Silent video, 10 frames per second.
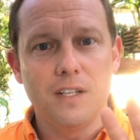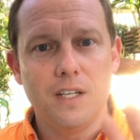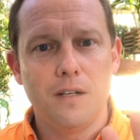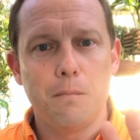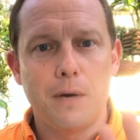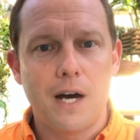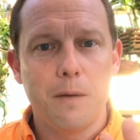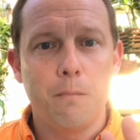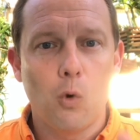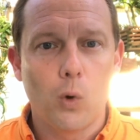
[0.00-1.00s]
in
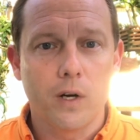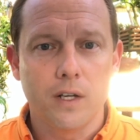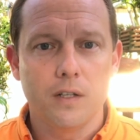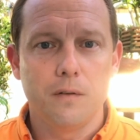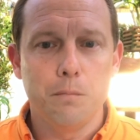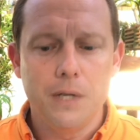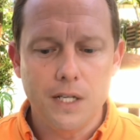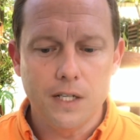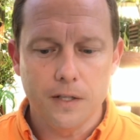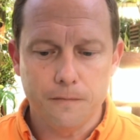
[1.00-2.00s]
my orchid
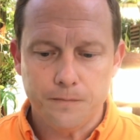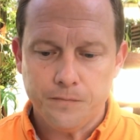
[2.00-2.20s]
media.